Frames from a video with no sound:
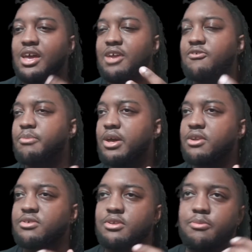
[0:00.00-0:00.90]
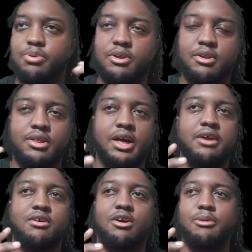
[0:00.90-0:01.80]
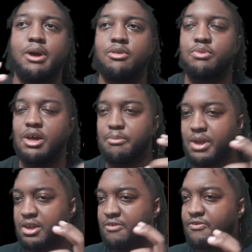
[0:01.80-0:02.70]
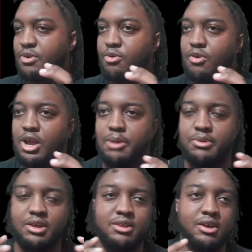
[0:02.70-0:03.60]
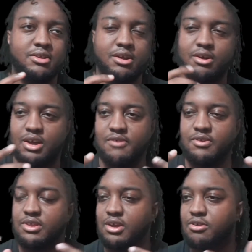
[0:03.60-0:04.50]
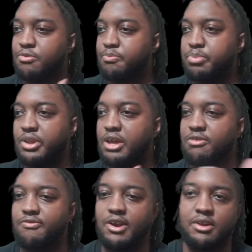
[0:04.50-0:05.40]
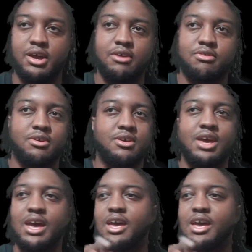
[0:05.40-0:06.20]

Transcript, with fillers: Even managing to put in a lot of callbacks without making it feel cramped in there, all, everything is placed very nicely